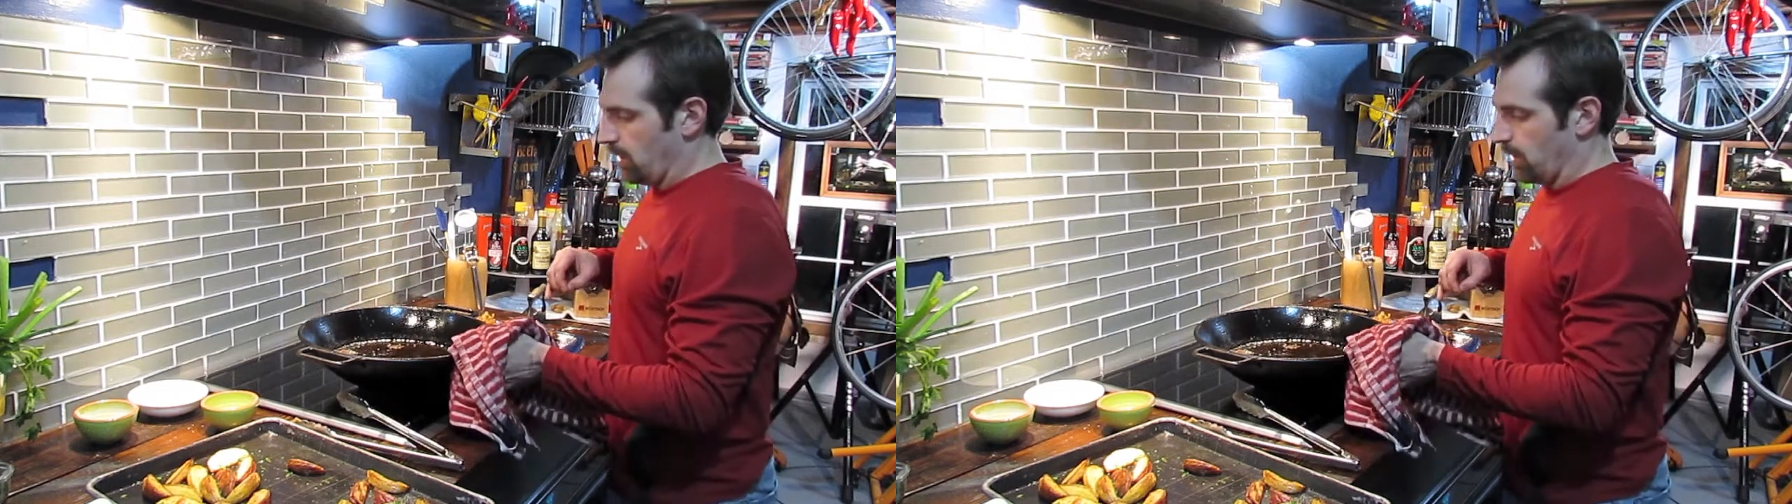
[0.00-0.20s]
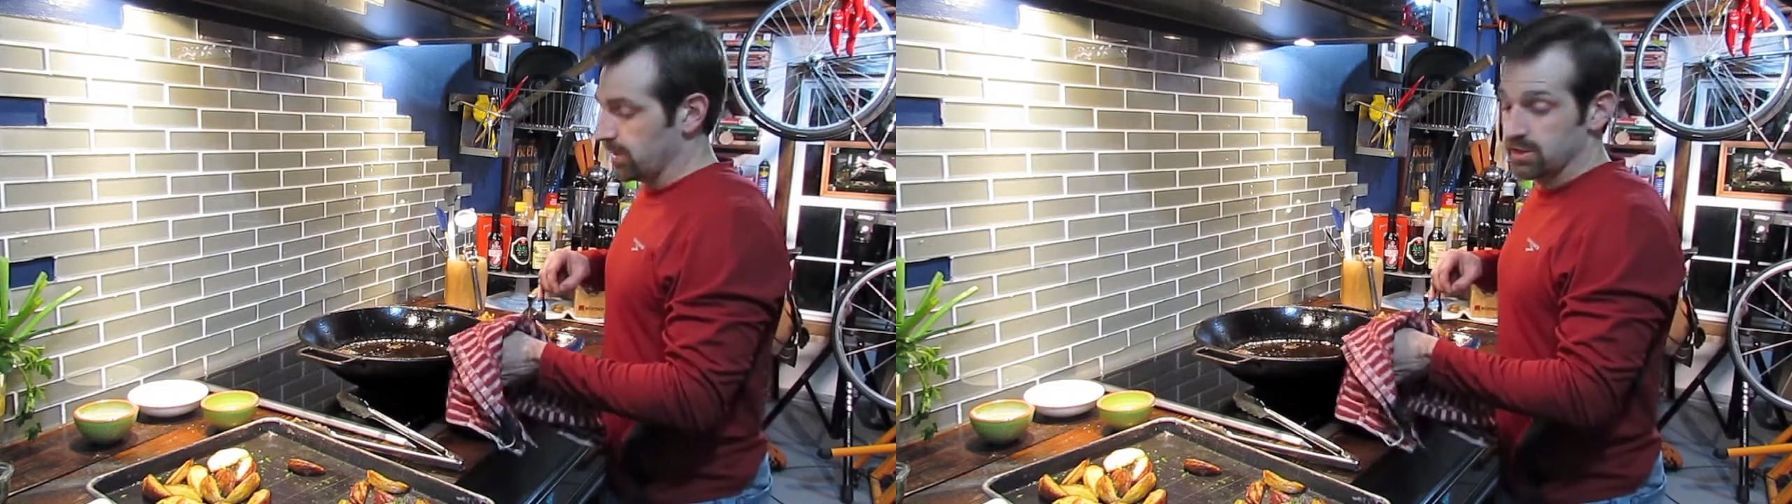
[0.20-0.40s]

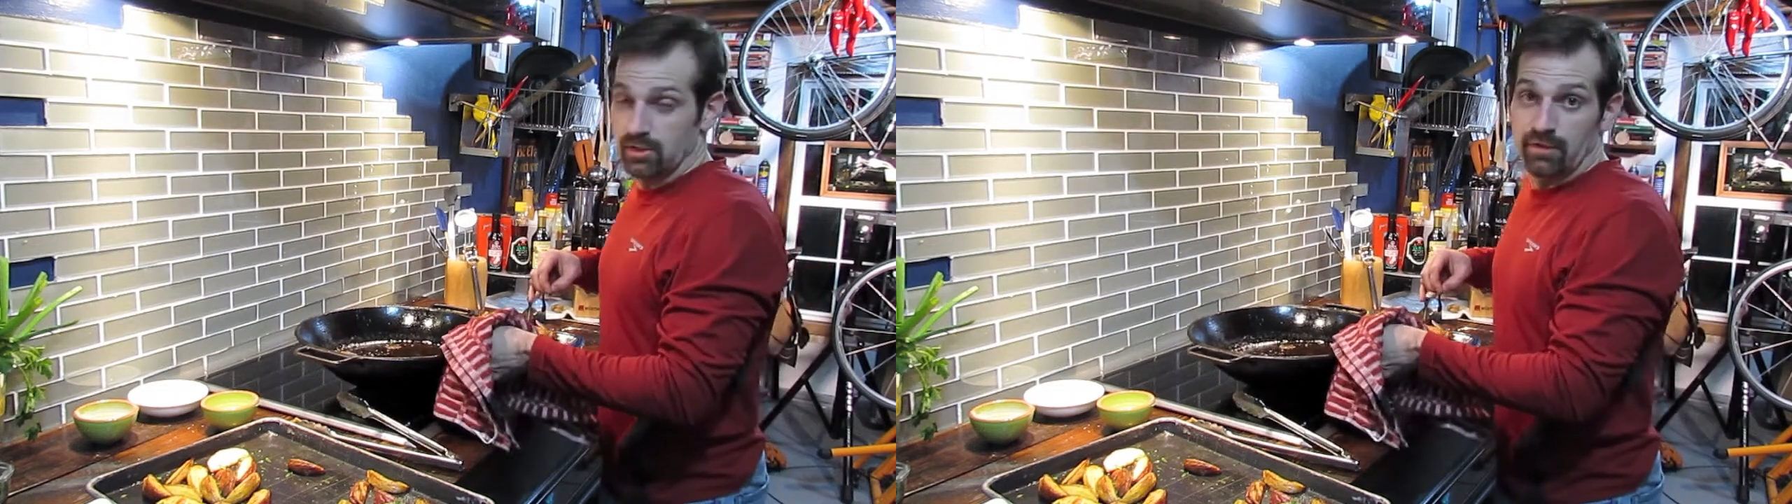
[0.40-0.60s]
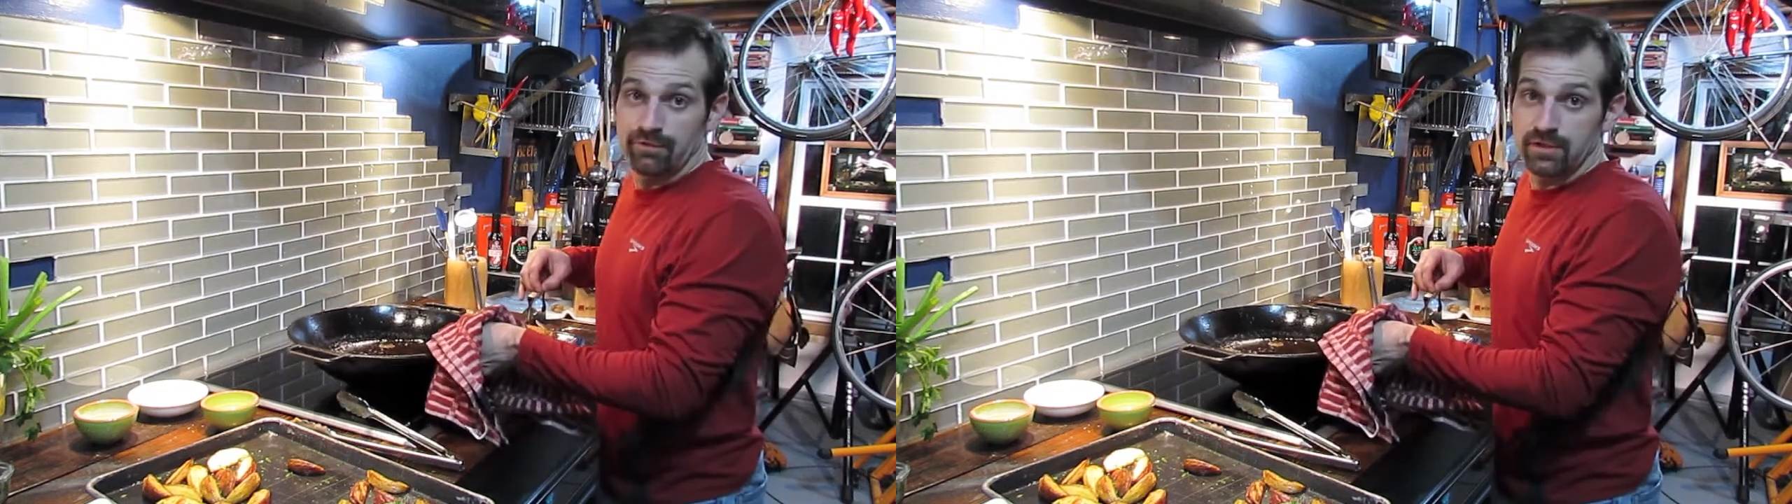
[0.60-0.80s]
Alright,
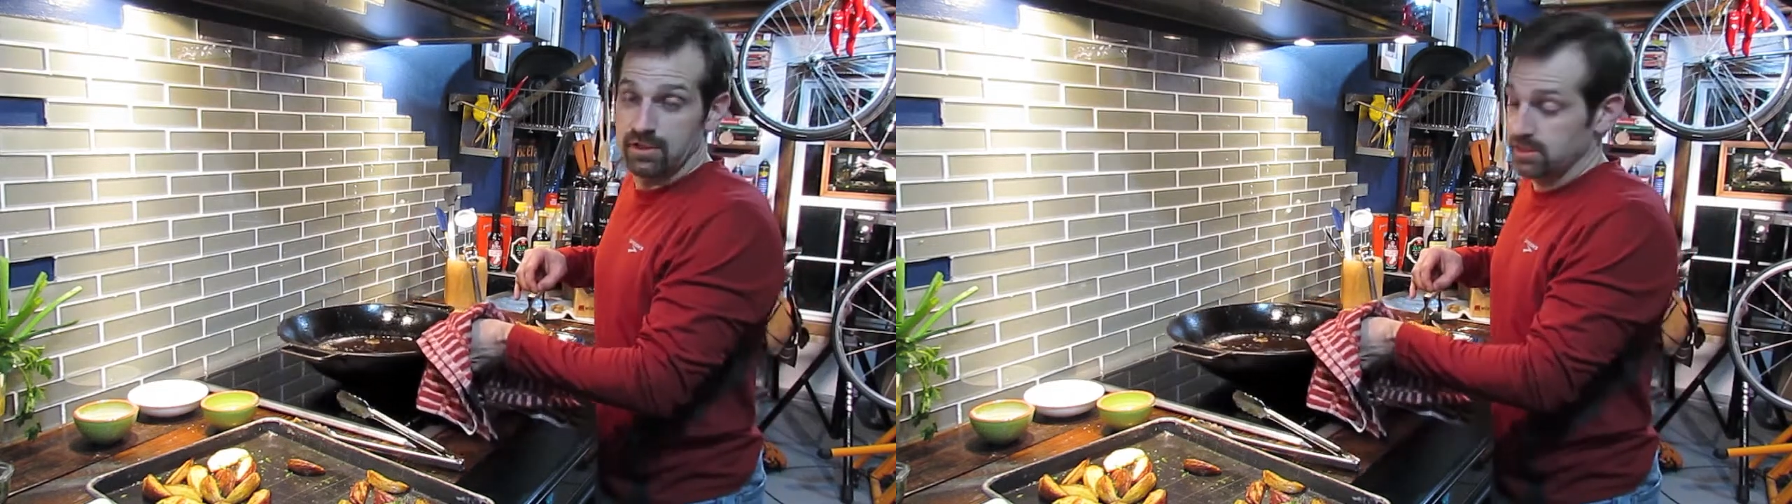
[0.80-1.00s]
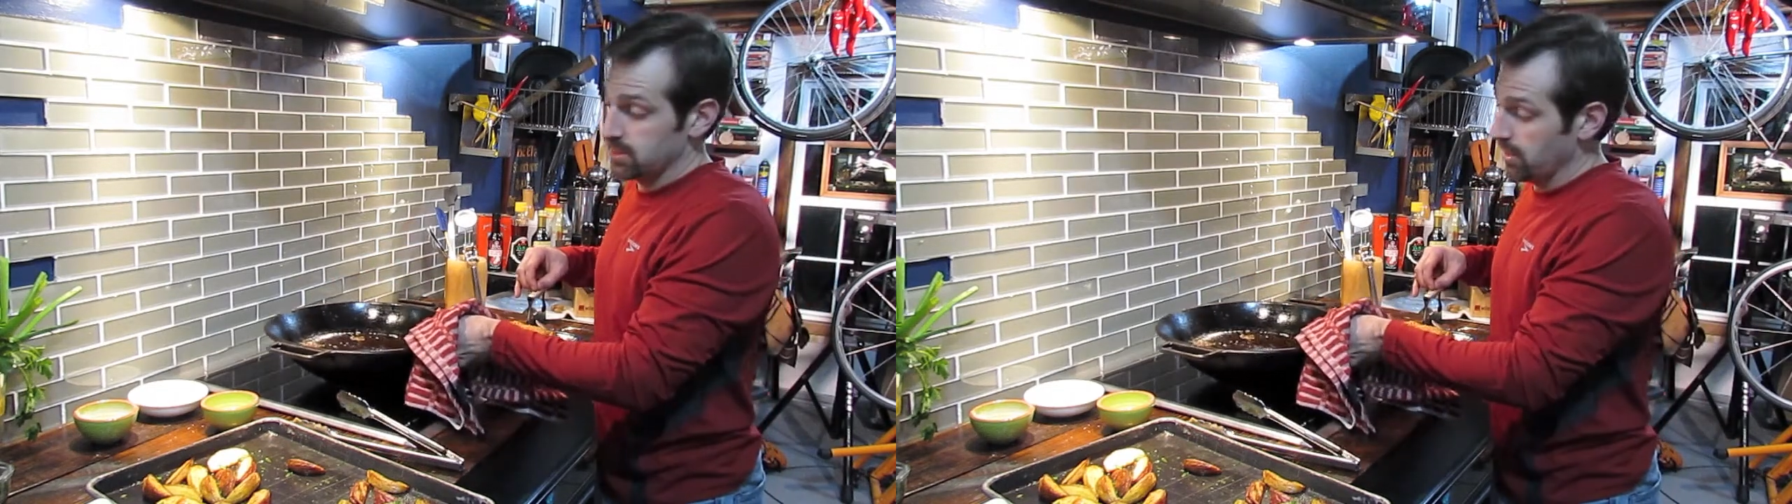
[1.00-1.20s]
so our
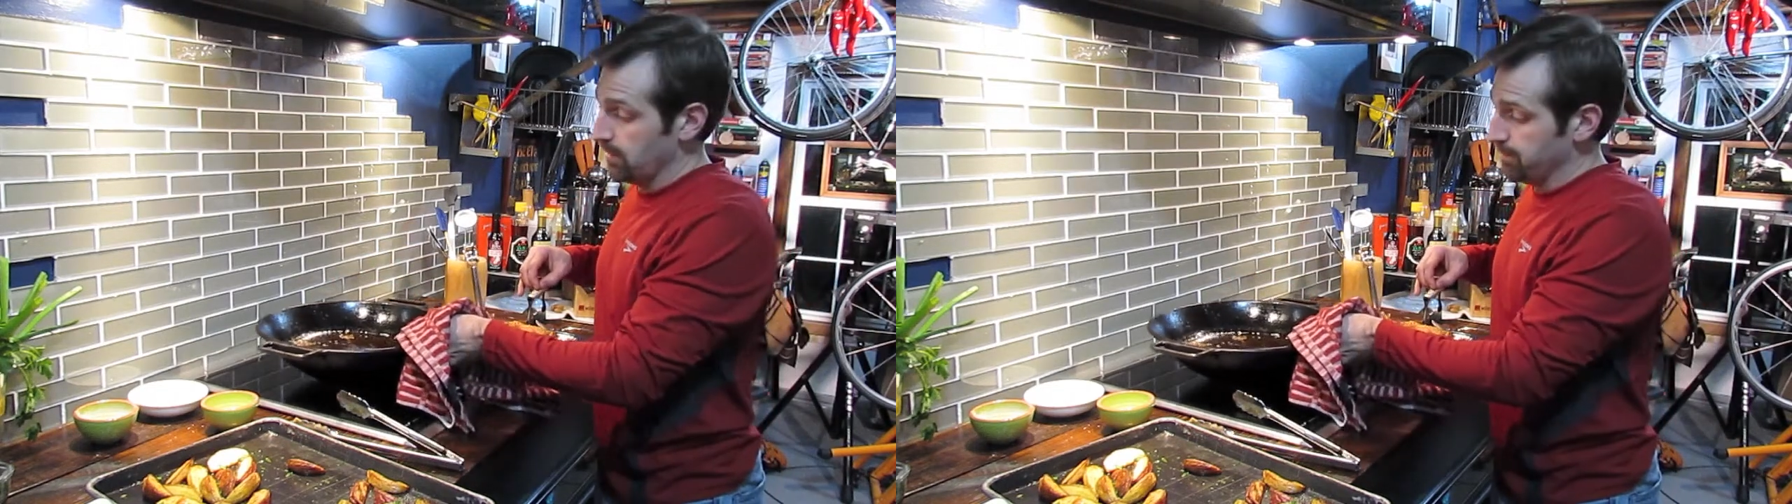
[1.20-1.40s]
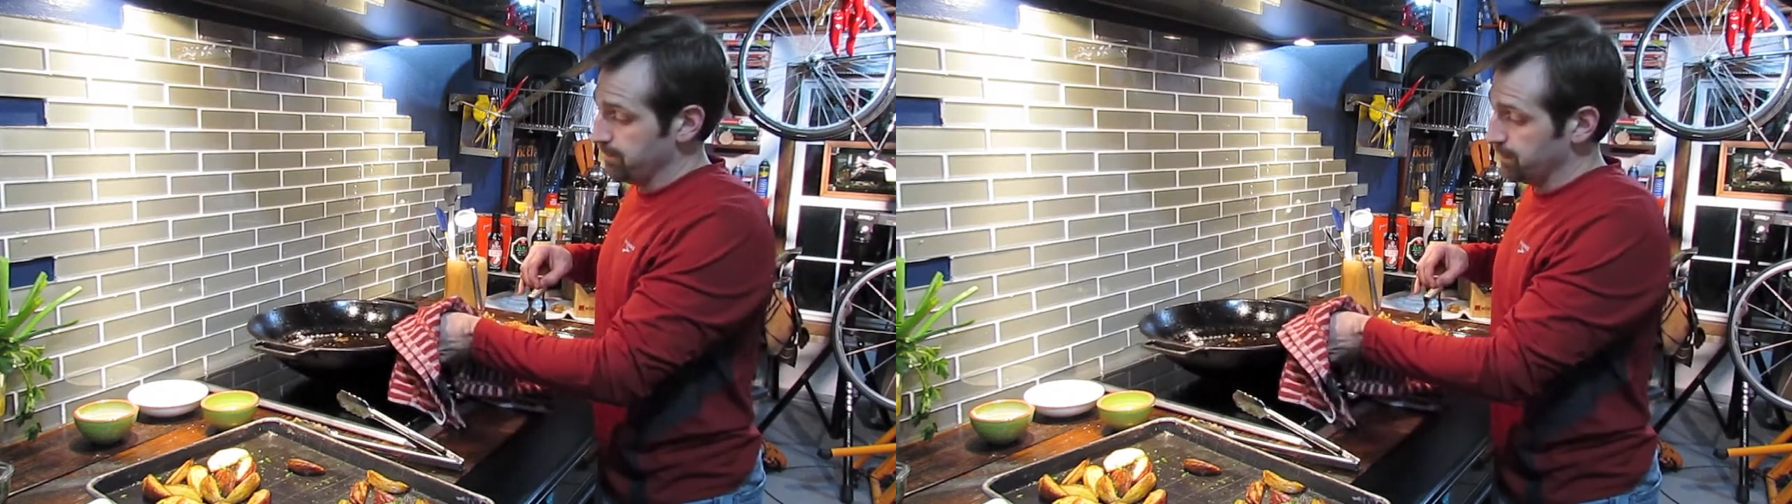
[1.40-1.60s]
fish is
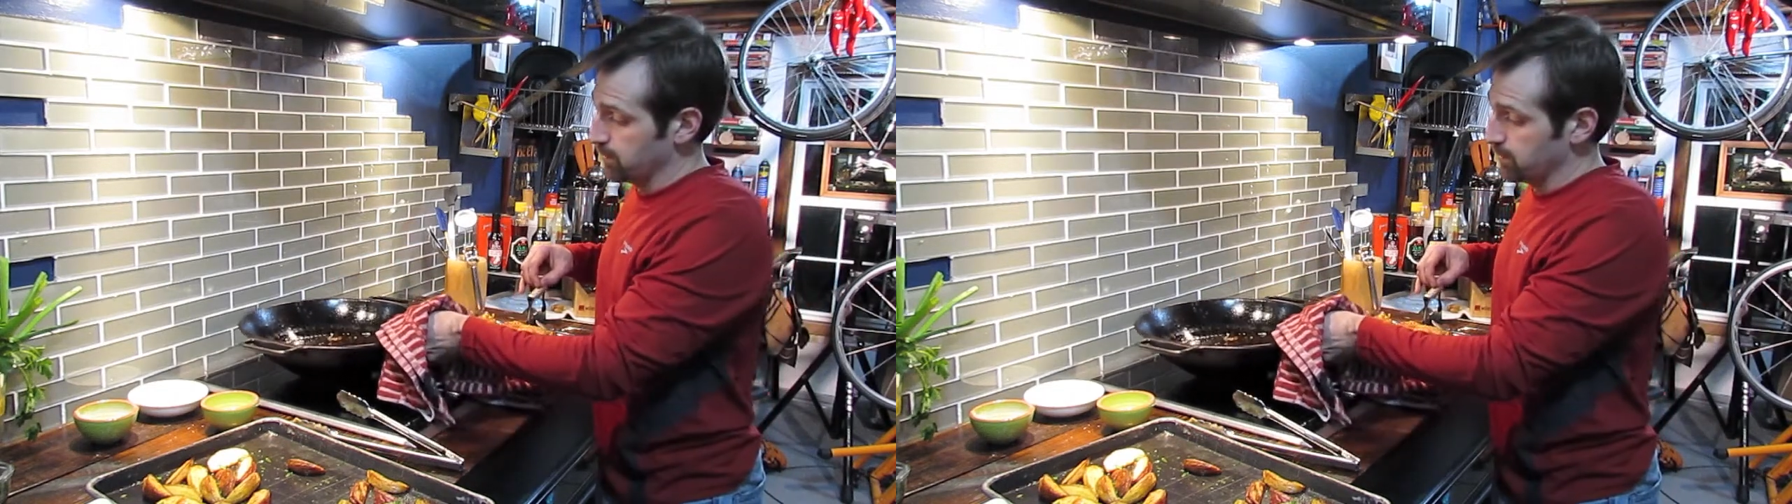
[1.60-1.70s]
done.